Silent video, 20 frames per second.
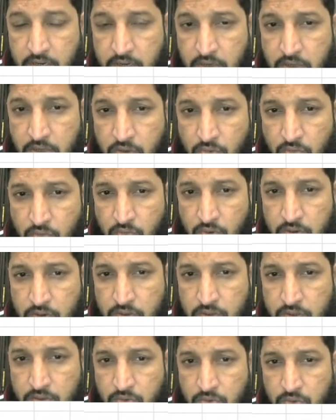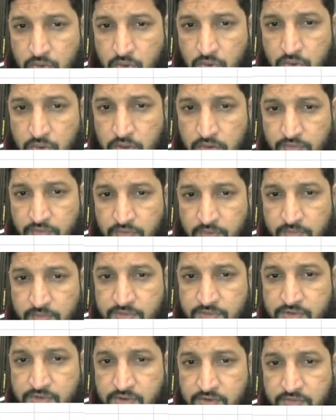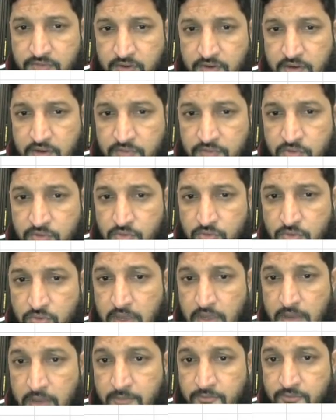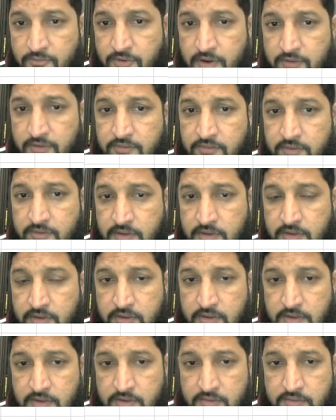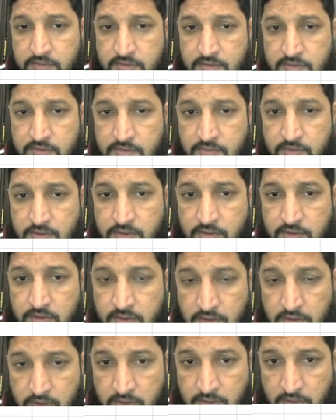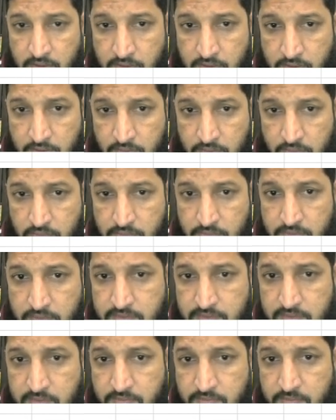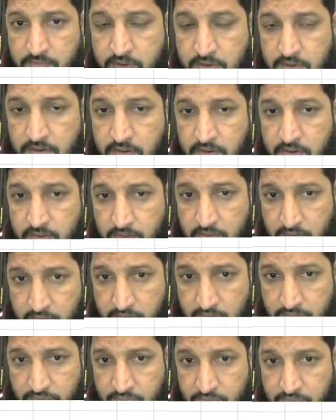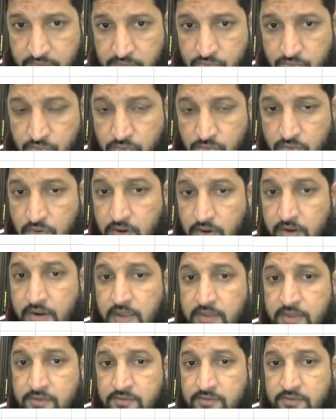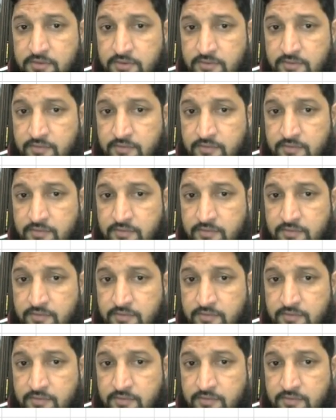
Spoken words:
wanted to total from G5 to M5. If this one, this symbol refers to range.